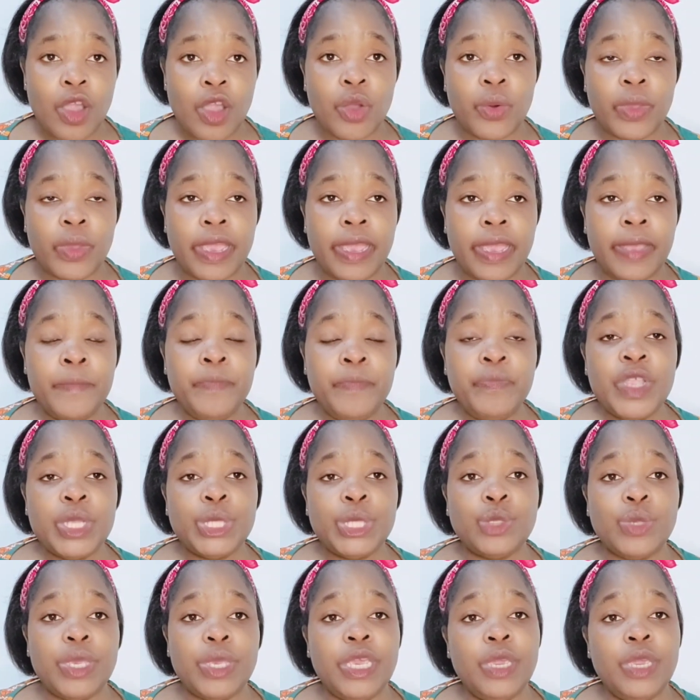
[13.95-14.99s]
Okay,
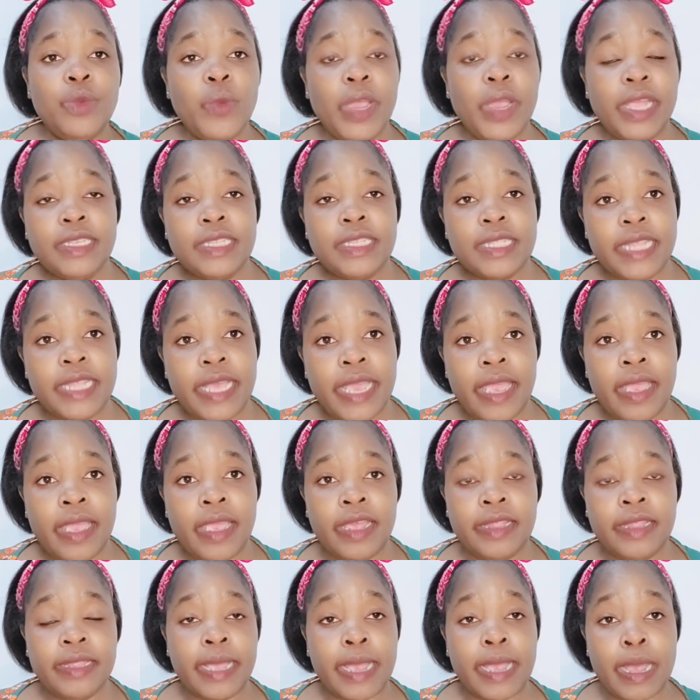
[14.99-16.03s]
so he went there
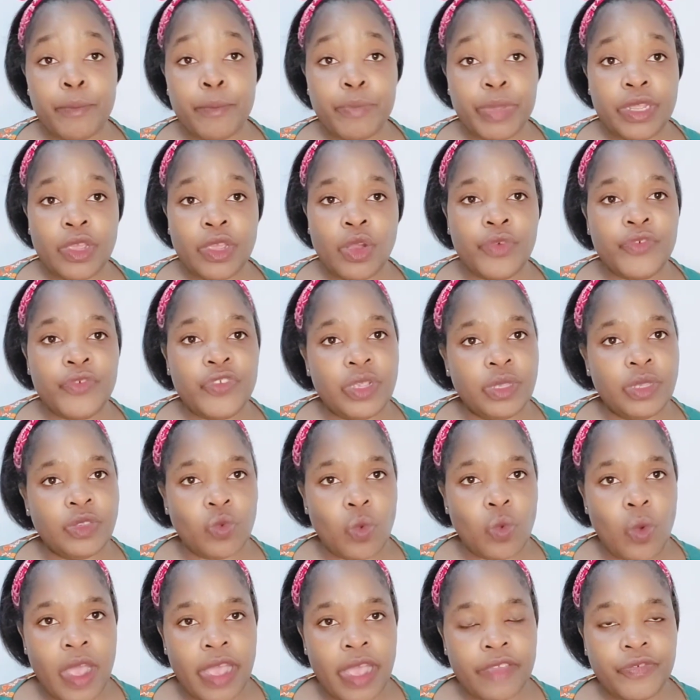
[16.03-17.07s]
in the company of his
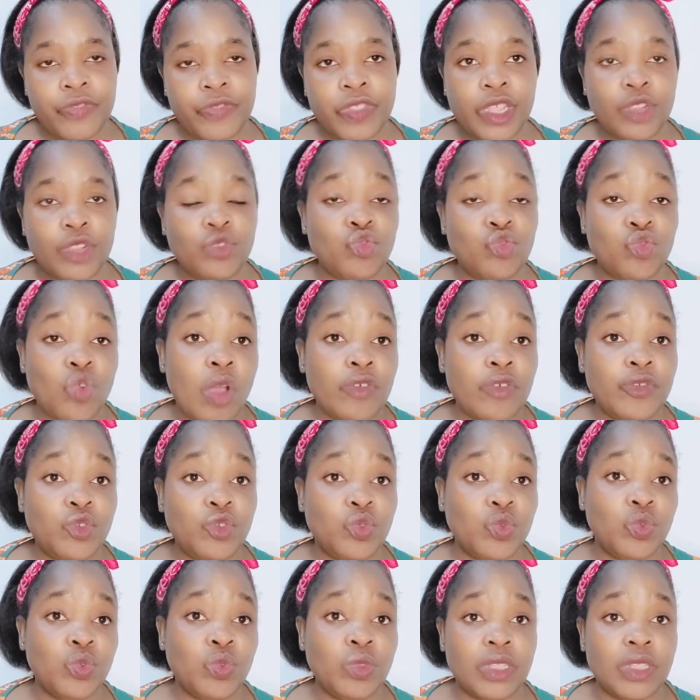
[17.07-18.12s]
wife. They drove
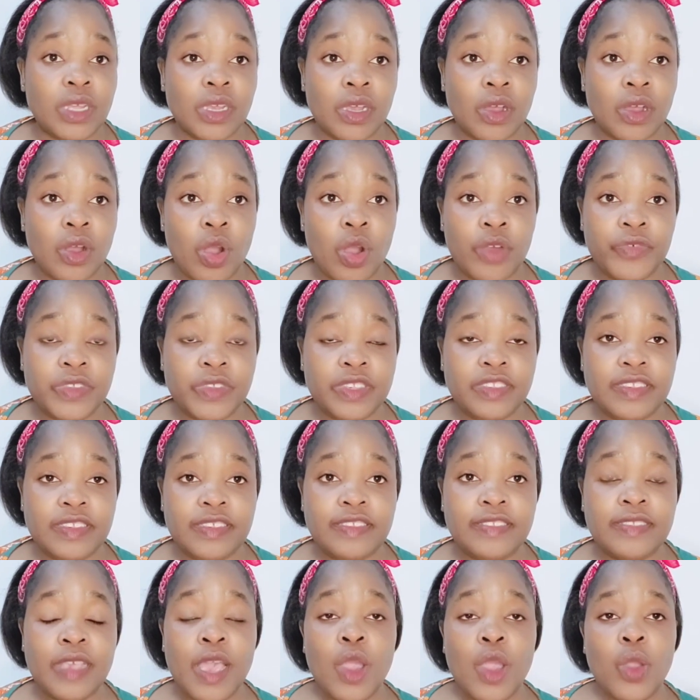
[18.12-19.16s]
to the
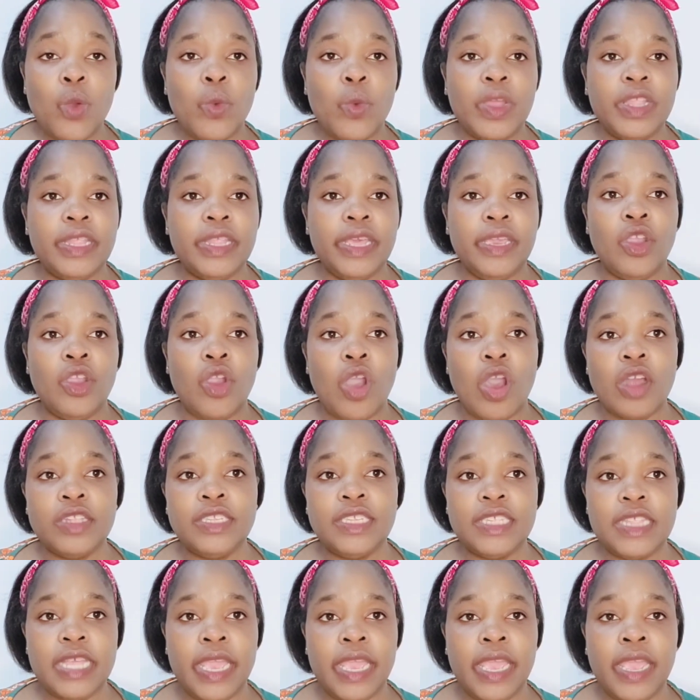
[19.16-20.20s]
offices. When they
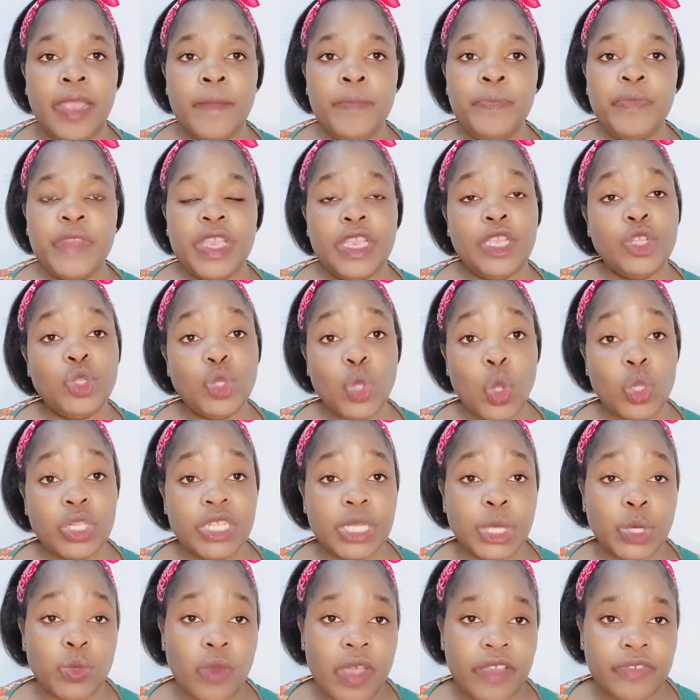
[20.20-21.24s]
got there, he told
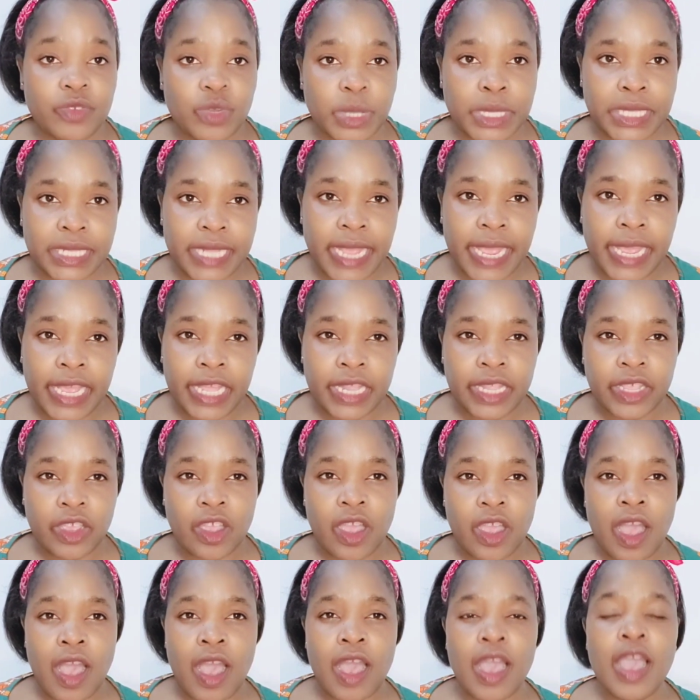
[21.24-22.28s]
his wife to stay in the
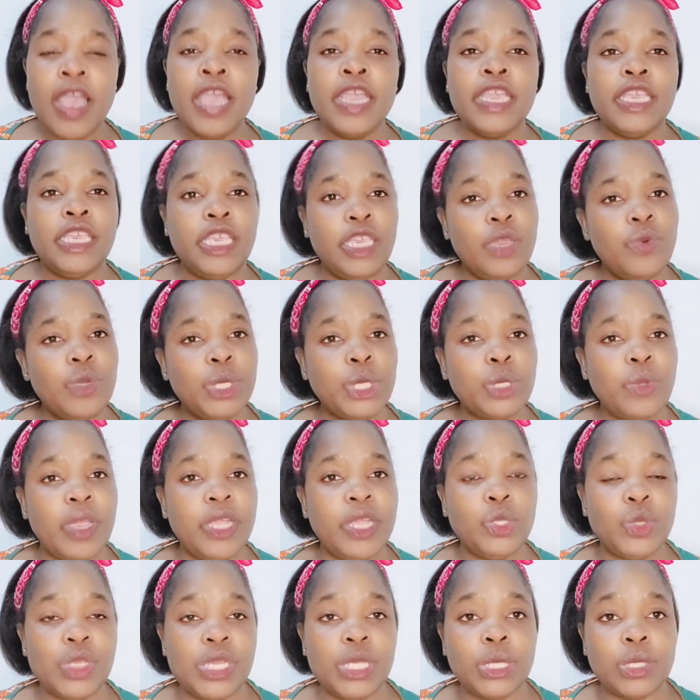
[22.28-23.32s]
car. He was
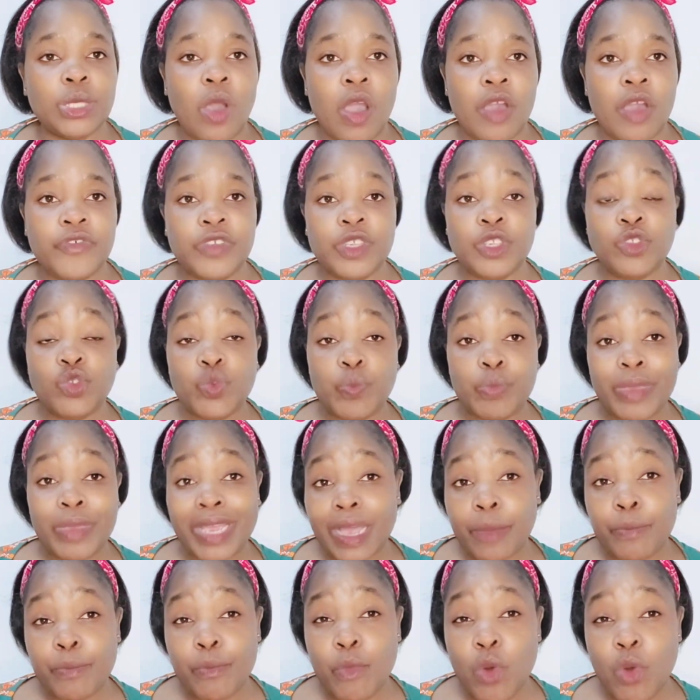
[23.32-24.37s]
going to his office to
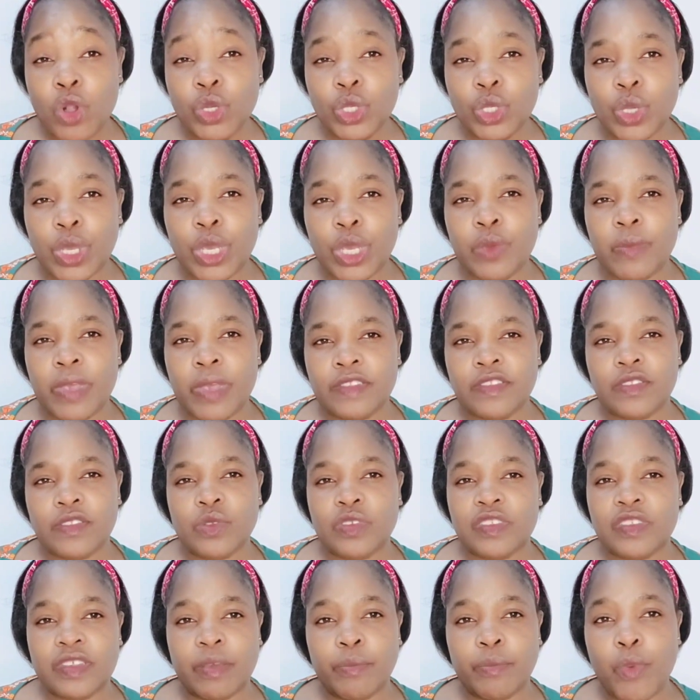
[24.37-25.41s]
pick up more documents
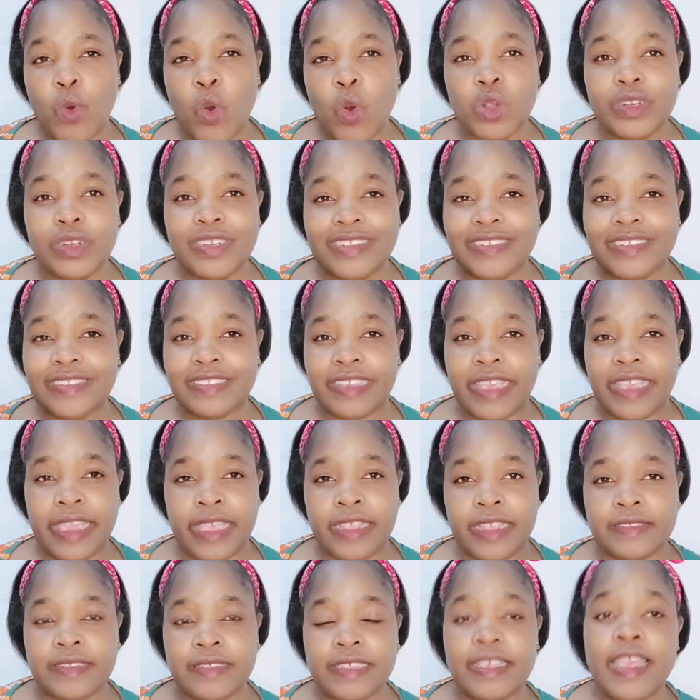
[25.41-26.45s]
to support his
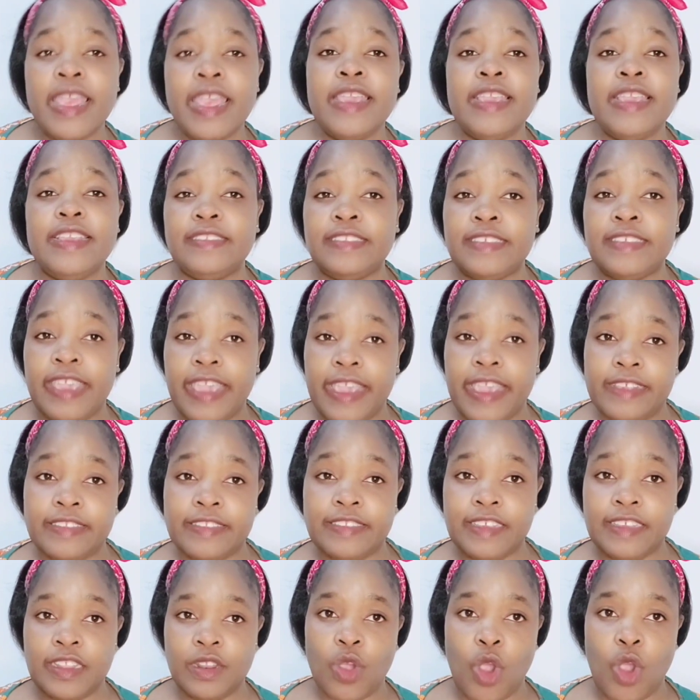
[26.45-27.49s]

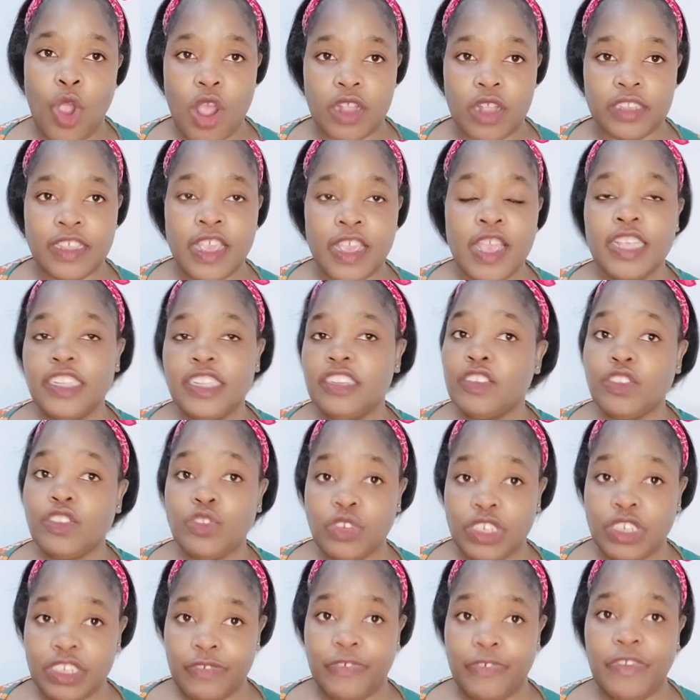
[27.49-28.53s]
case in court, just to
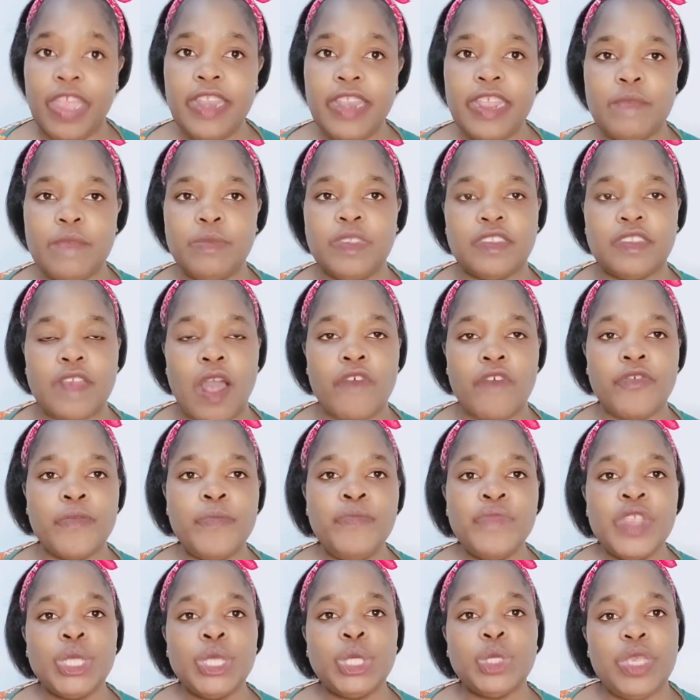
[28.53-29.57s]
defend himself.
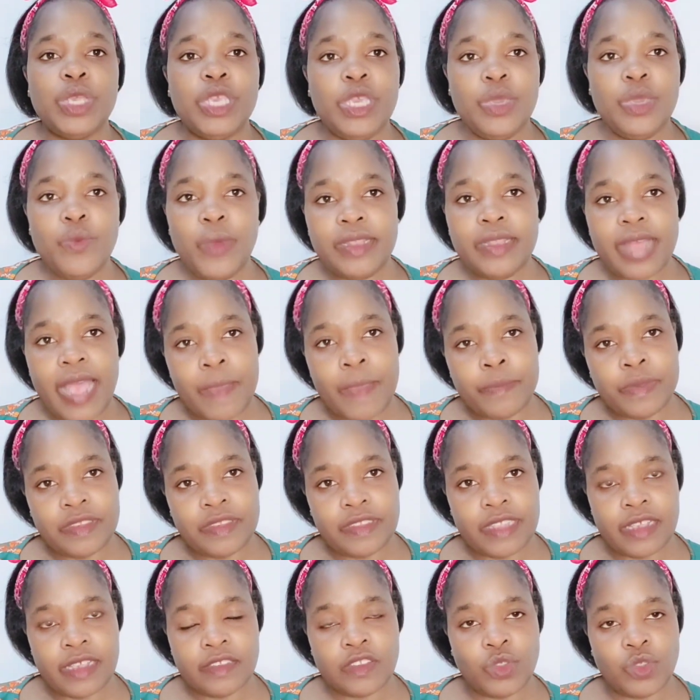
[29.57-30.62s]
So he went
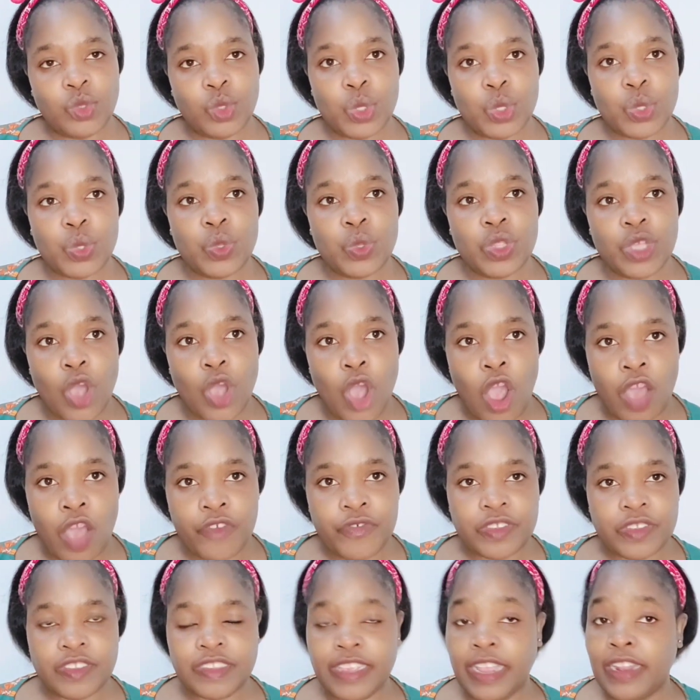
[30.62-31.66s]
upstairs to the
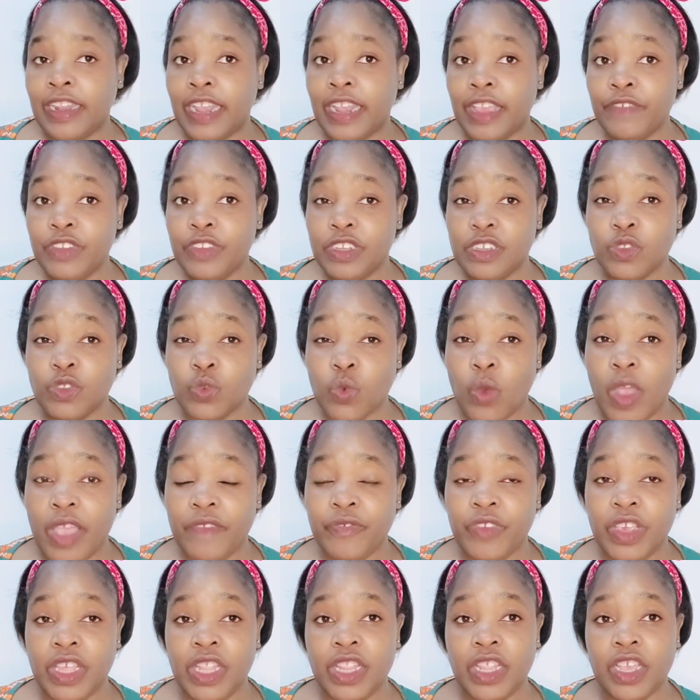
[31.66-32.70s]
office and left his
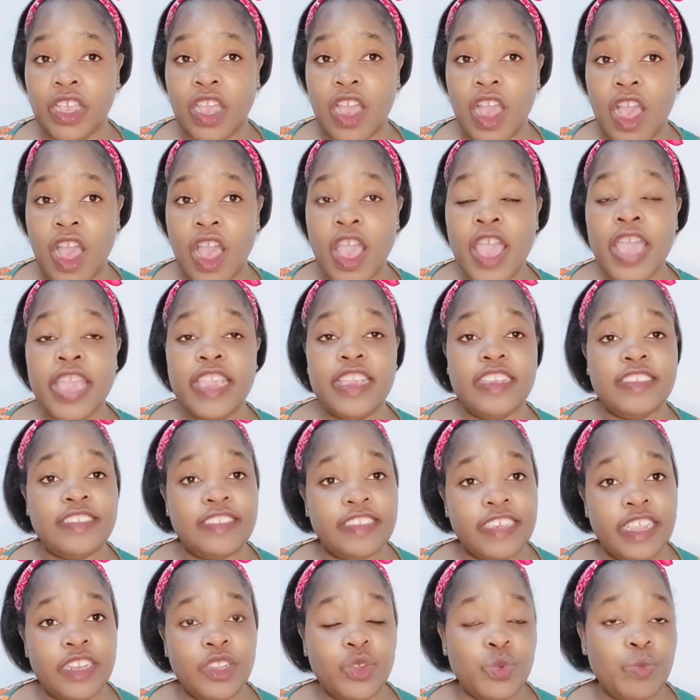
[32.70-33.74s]
wife in the car. He
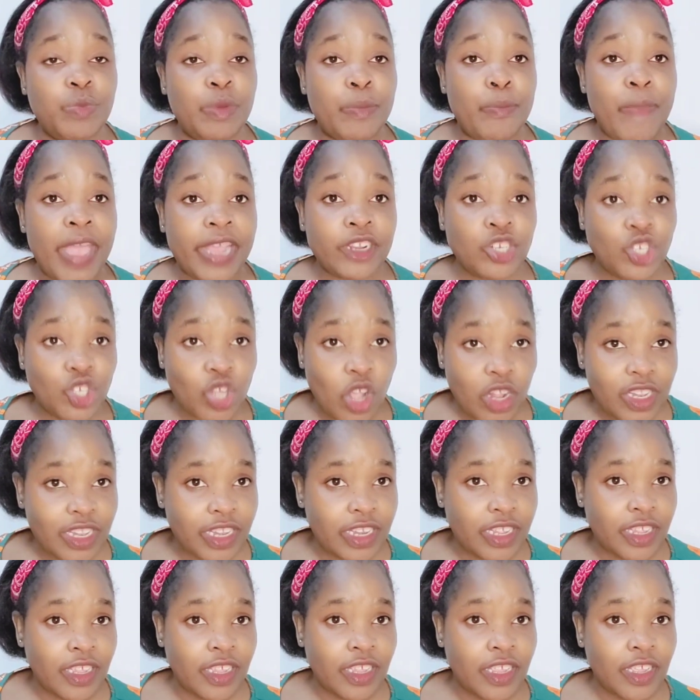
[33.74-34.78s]
said he'll be back
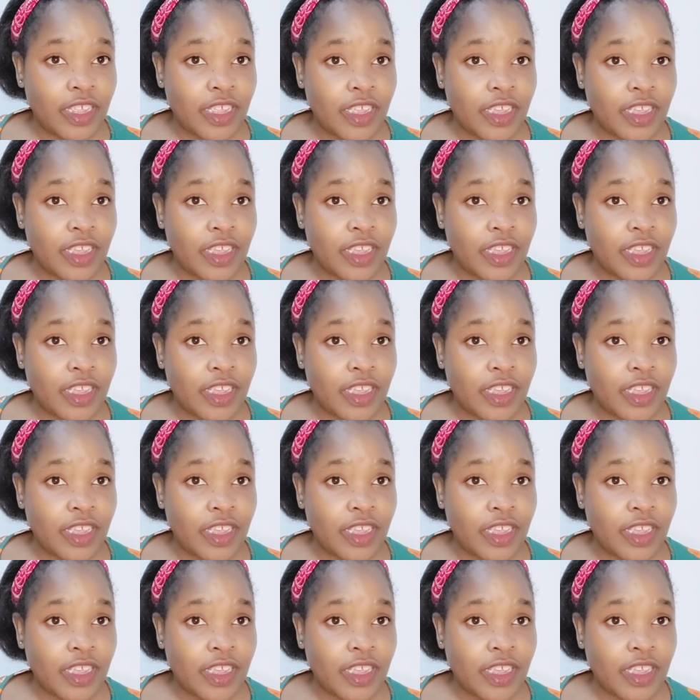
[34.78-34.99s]
shortly.